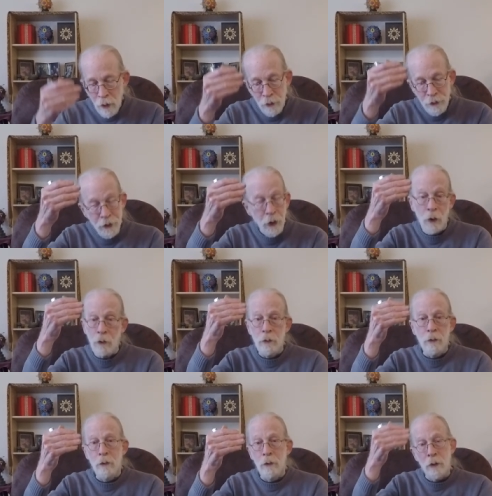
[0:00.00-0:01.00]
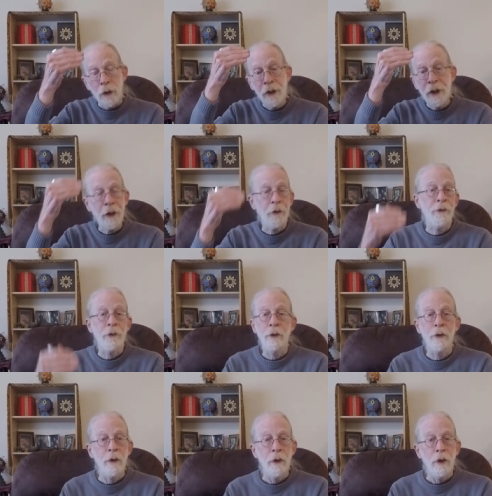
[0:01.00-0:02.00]
so,
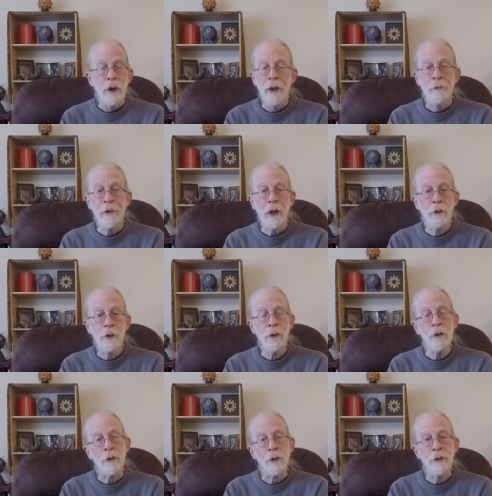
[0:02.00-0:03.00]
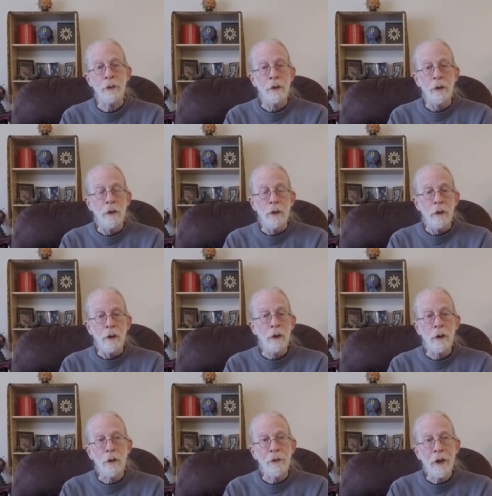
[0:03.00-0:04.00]
Cather and Malkuth you
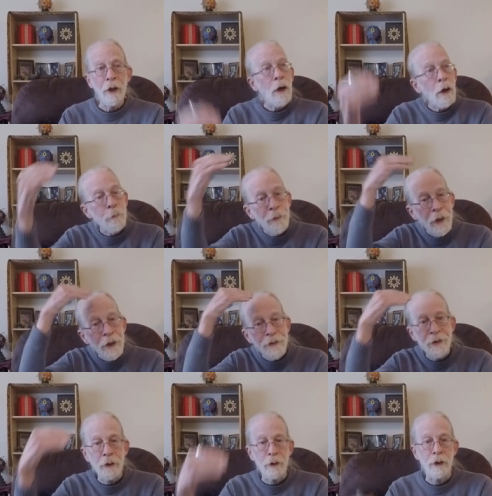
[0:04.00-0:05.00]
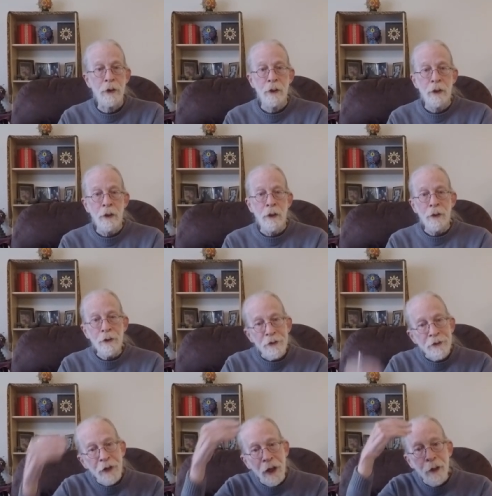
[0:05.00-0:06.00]
know, they are basically the
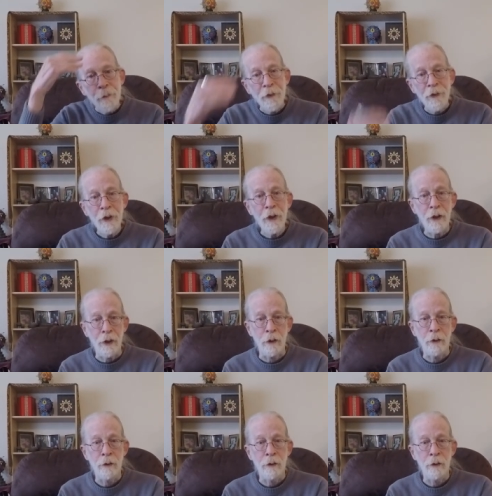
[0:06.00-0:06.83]
same thing.